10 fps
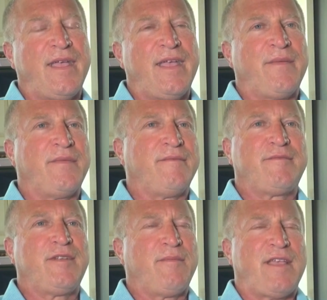and
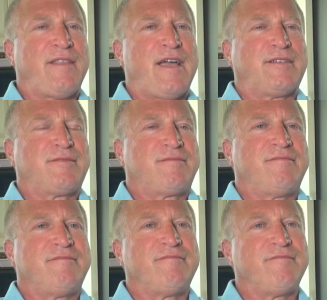to me, that's
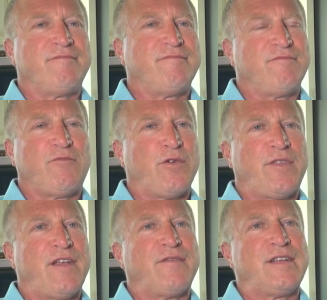
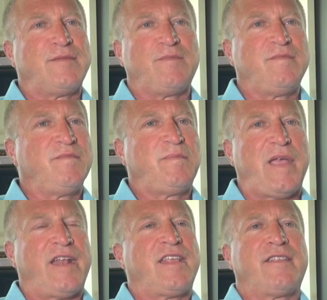worth every
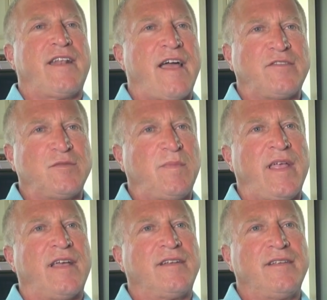penny that I've
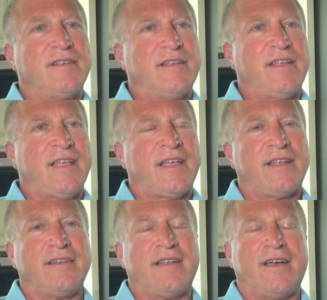spent.
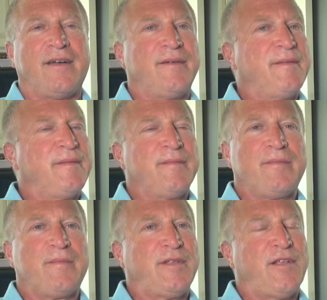And uh,
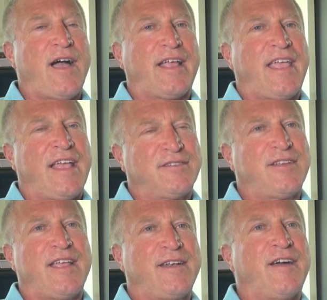you know, I can't
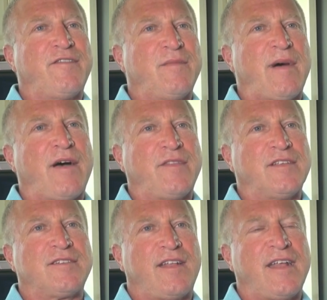say enough about
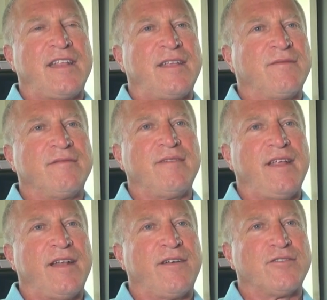this lady and,
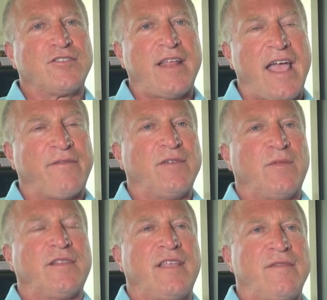and her staff
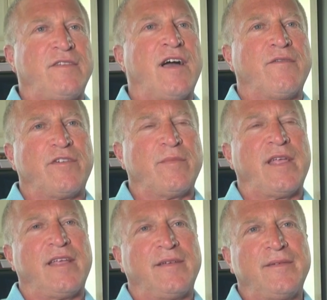and what they've done for
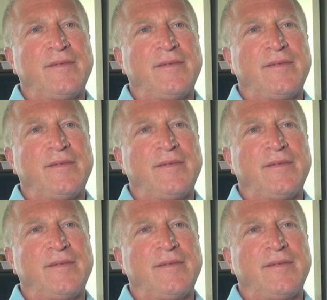me.